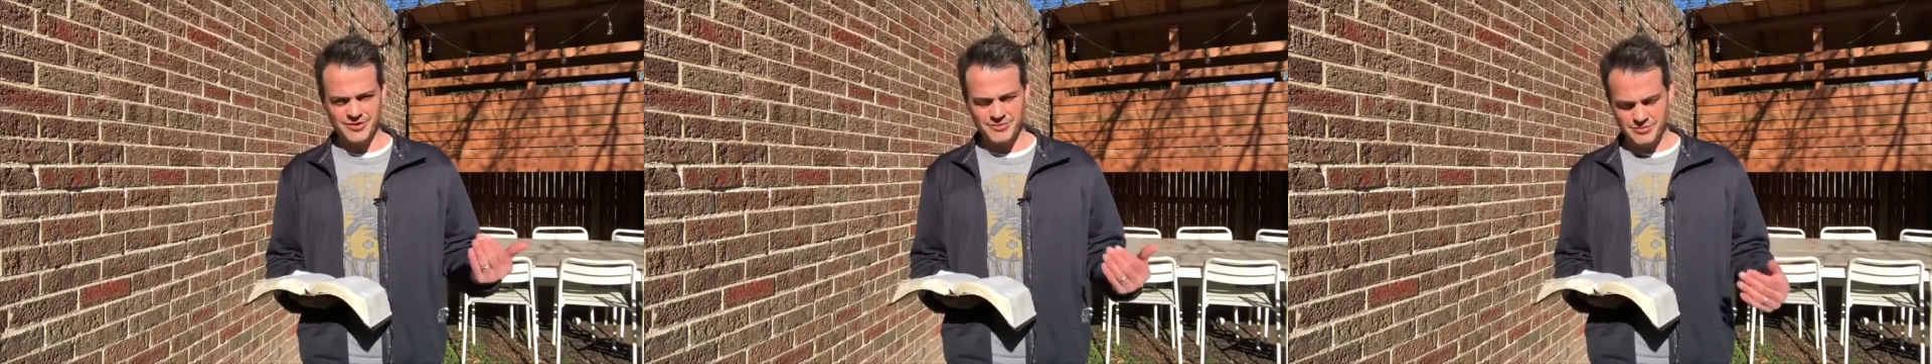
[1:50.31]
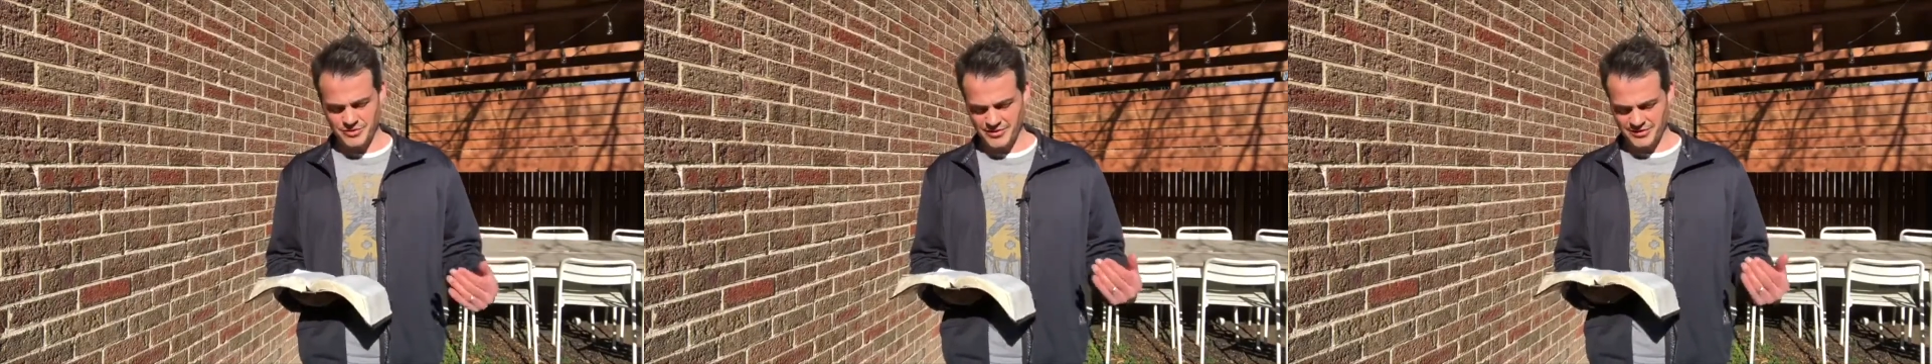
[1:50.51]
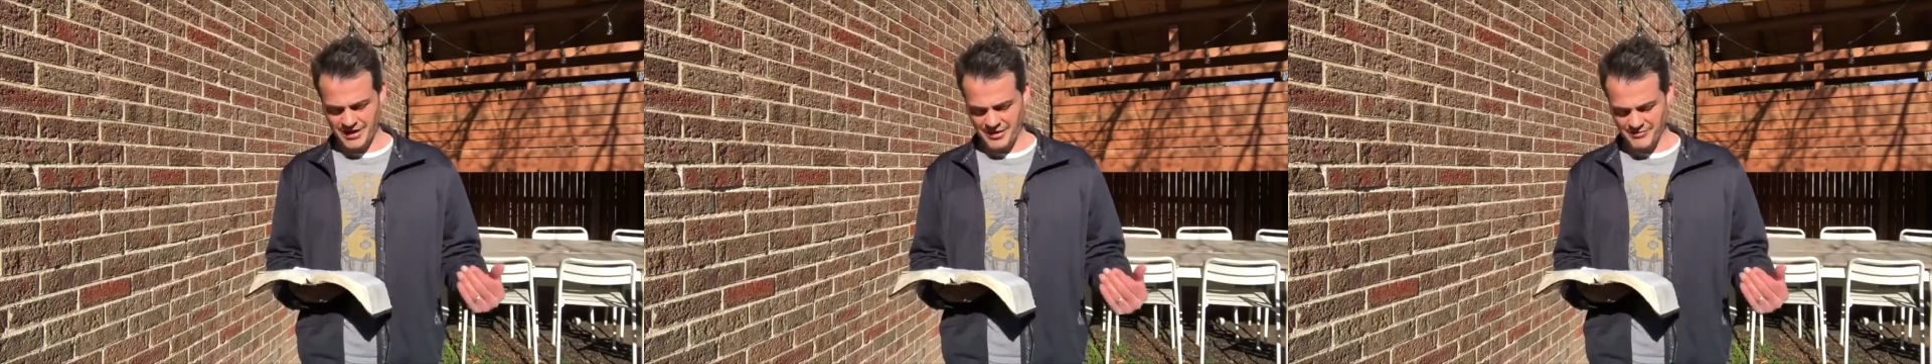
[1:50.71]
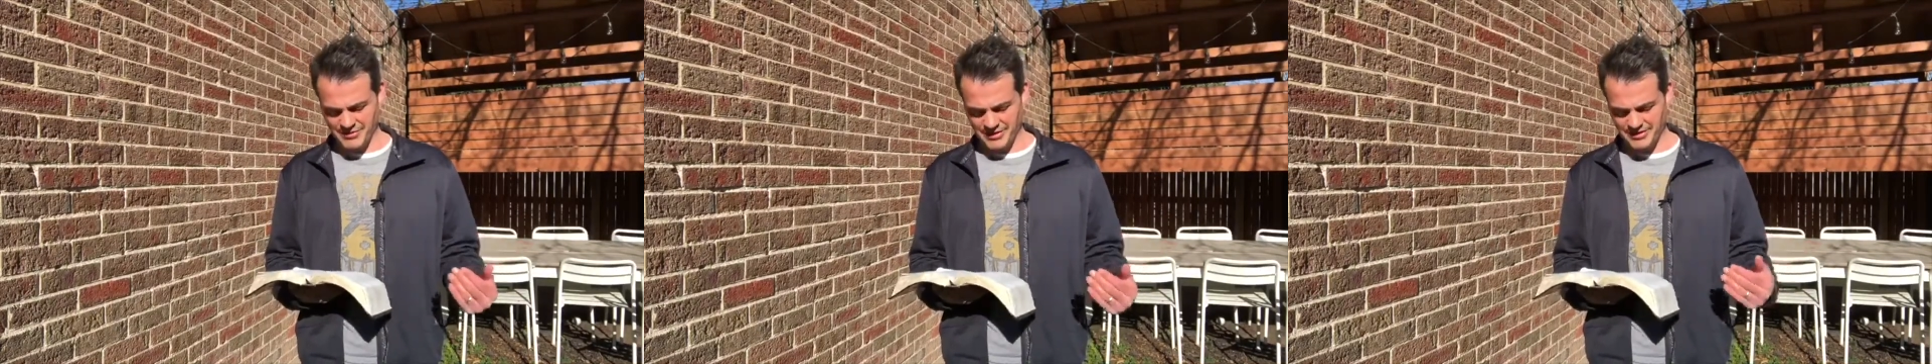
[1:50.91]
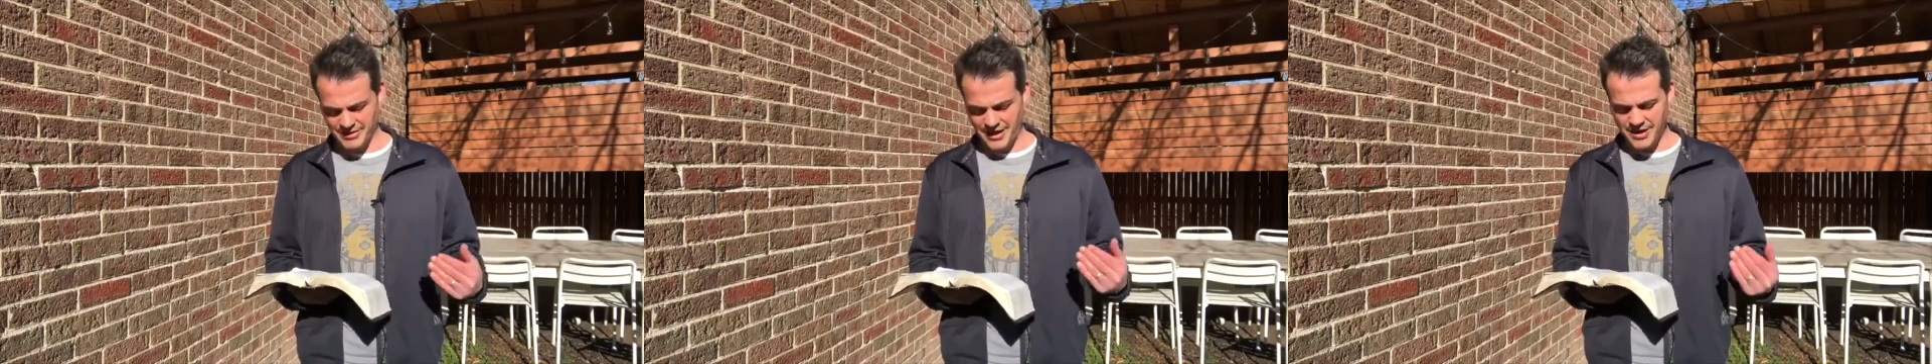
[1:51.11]
communities at
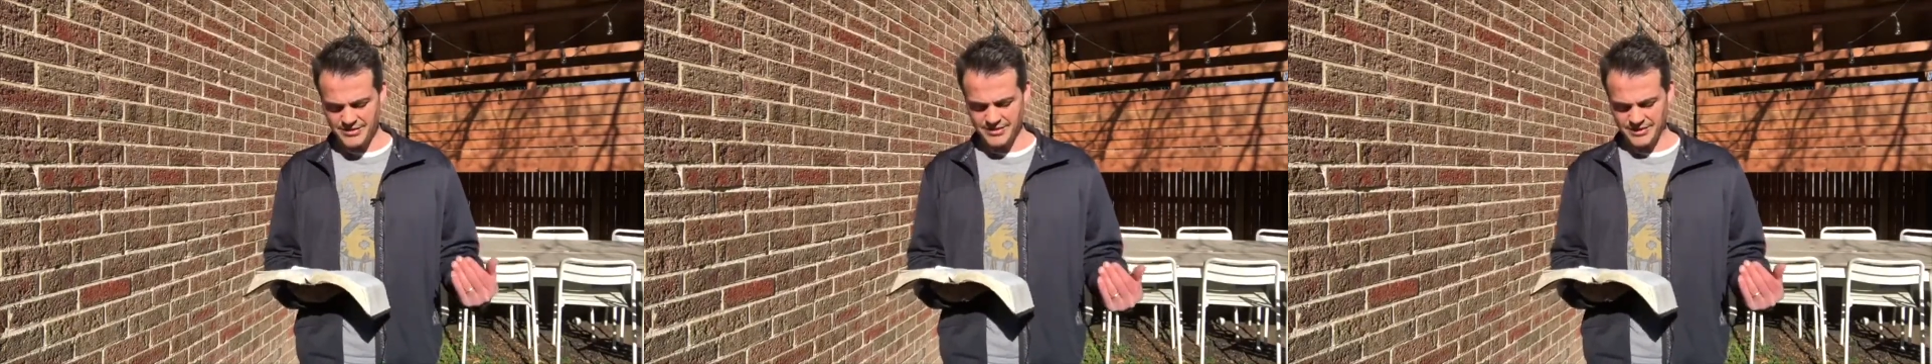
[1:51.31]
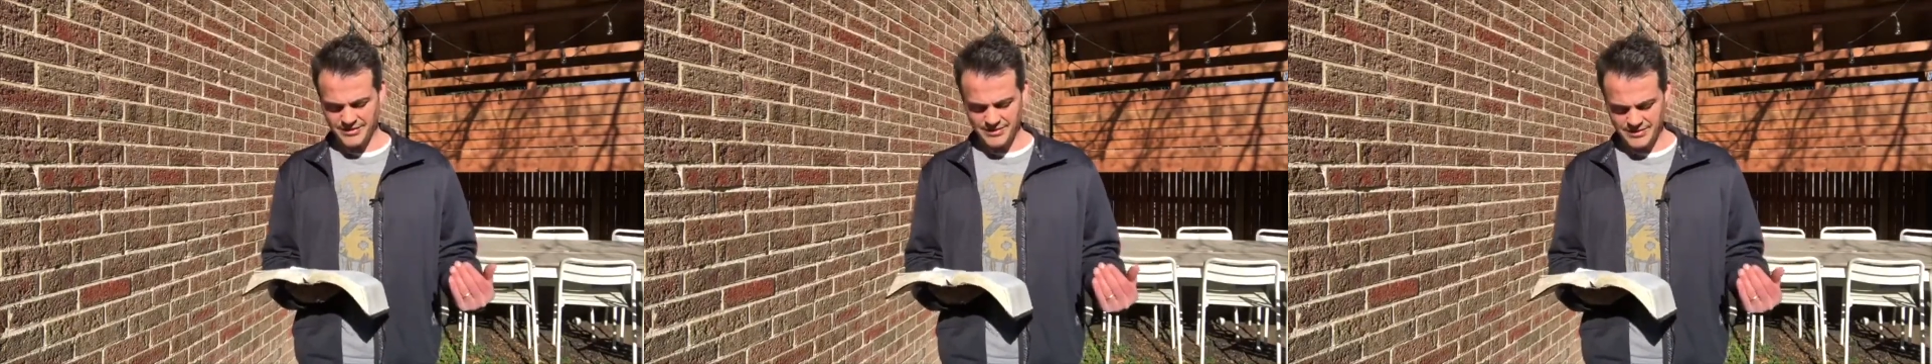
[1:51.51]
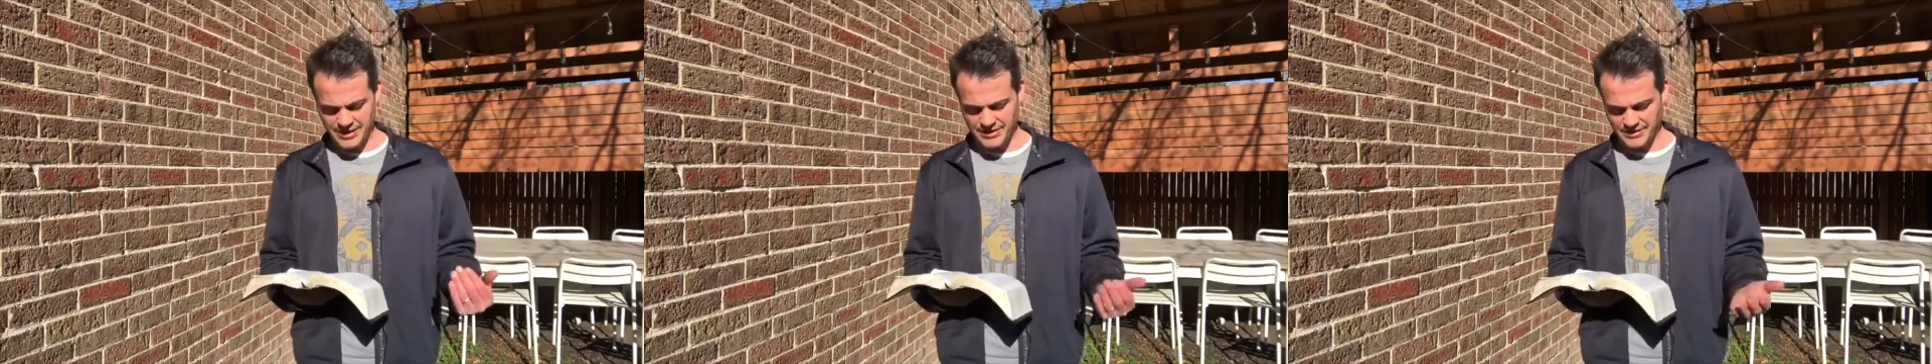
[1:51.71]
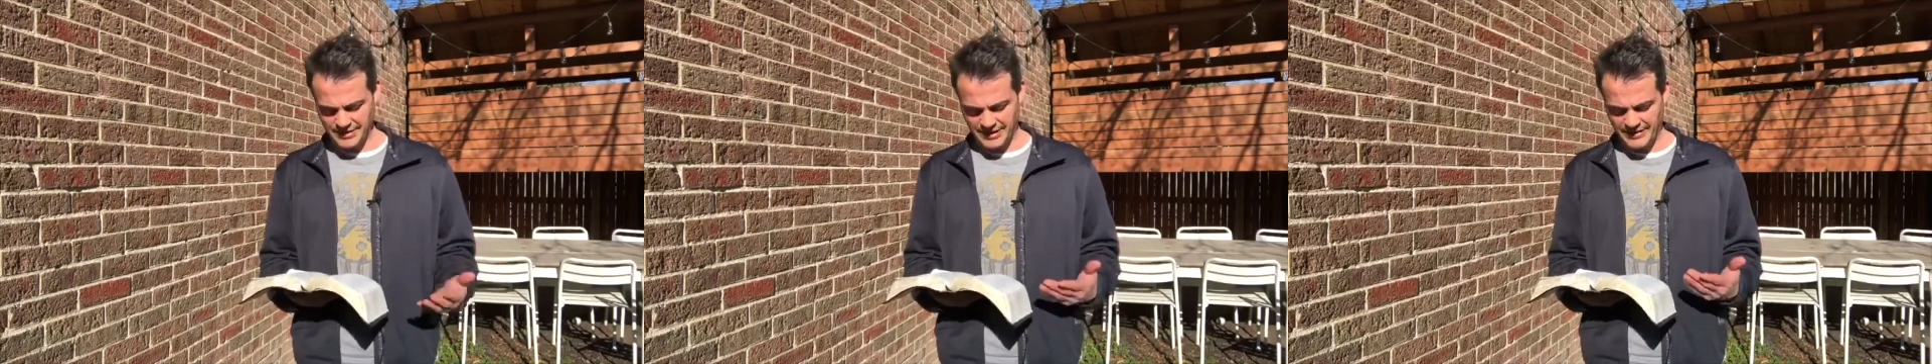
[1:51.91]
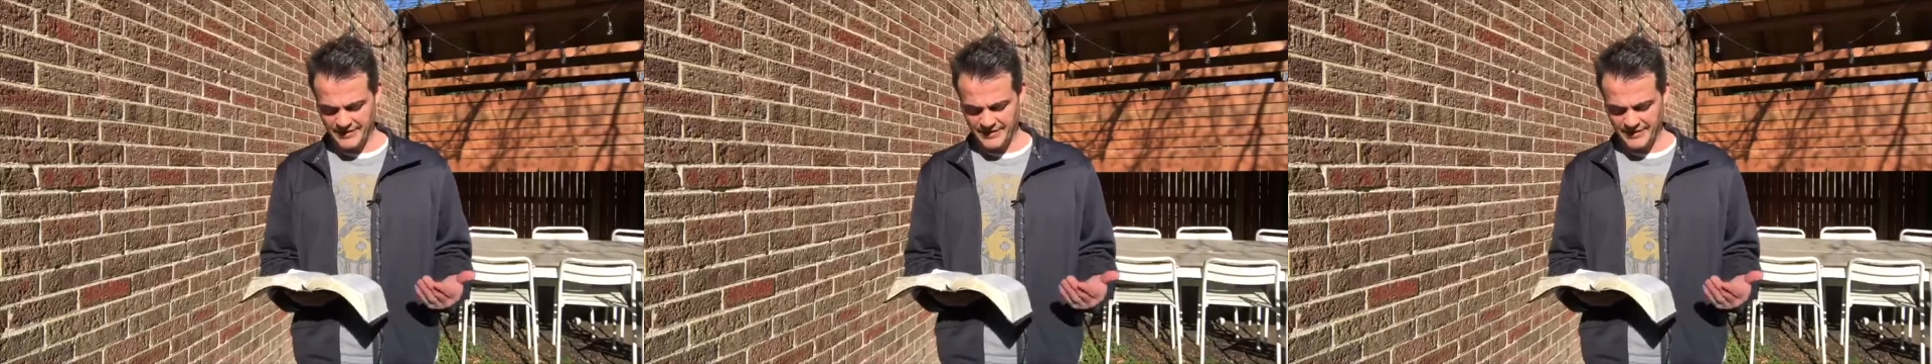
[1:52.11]
risk unnecessarily,